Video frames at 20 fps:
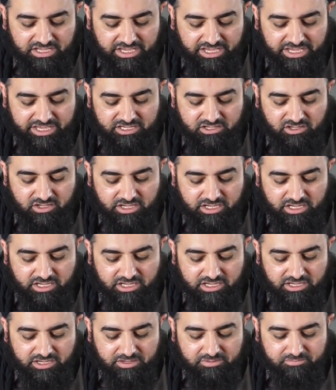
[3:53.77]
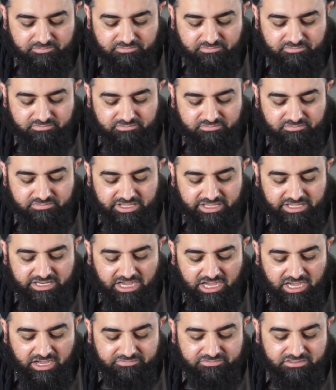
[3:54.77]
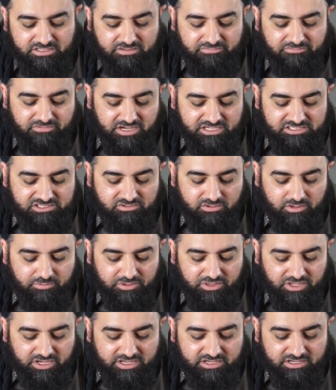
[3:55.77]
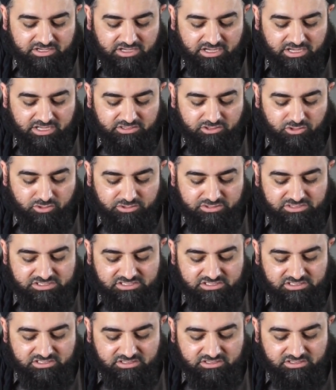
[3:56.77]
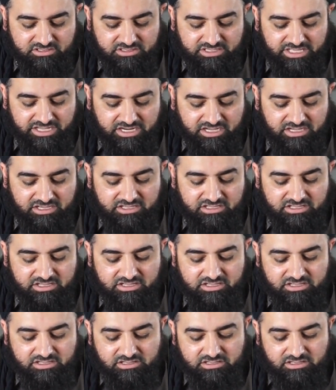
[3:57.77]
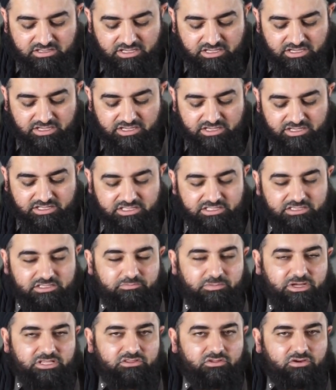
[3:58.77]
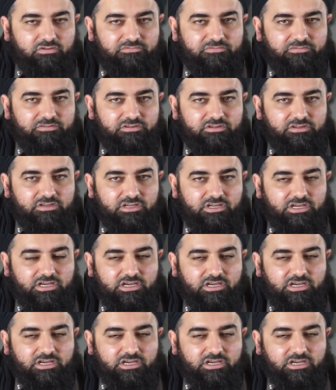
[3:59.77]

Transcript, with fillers: And um, and after the fast of Ramadan are those that are uh, in the month of uh,